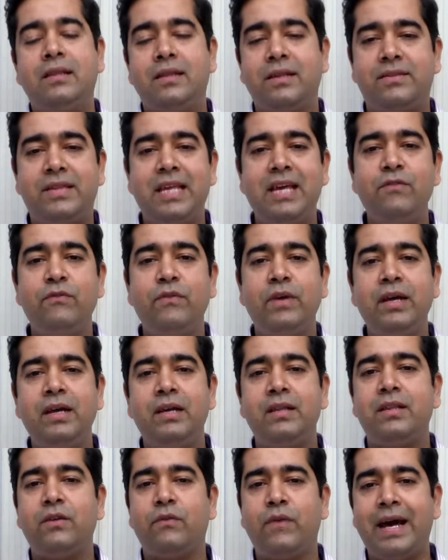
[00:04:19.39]
The same
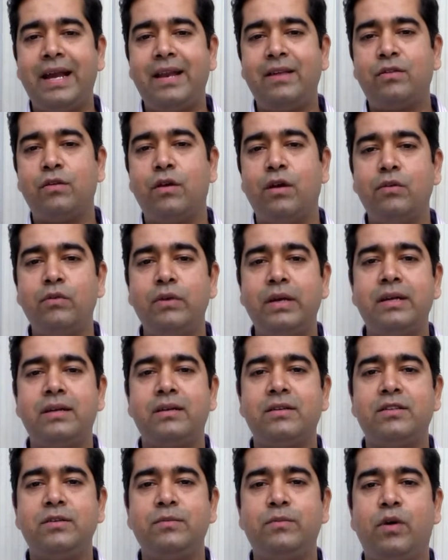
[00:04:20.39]
way, the virus also
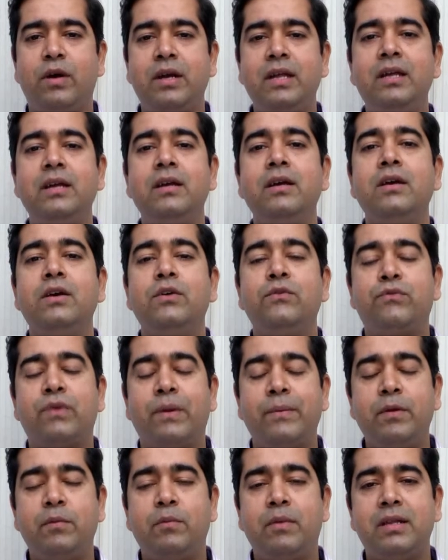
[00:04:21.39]
enters the body
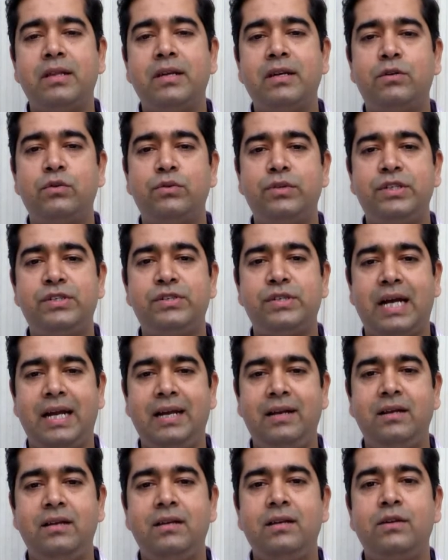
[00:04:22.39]
from the mother to the
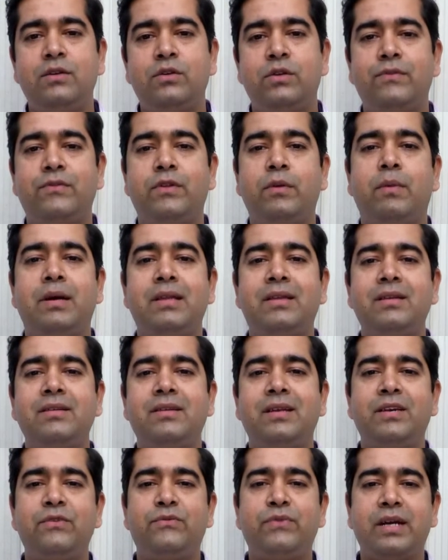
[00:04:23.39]
child. So if the mother
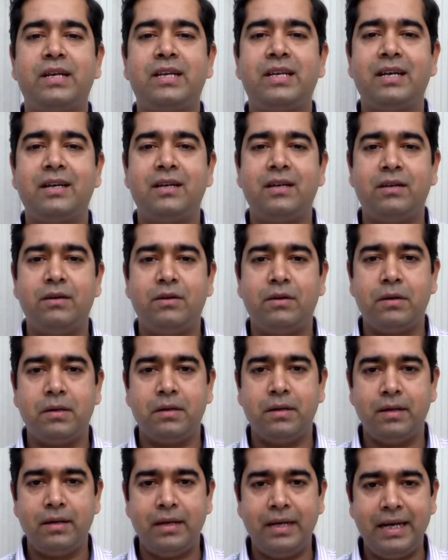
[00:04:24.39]
is an infected
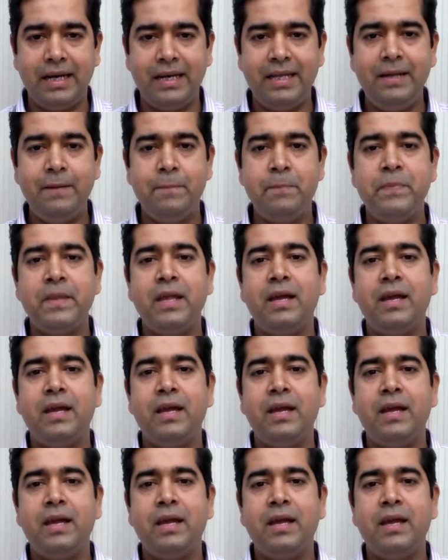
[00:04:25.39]
lady,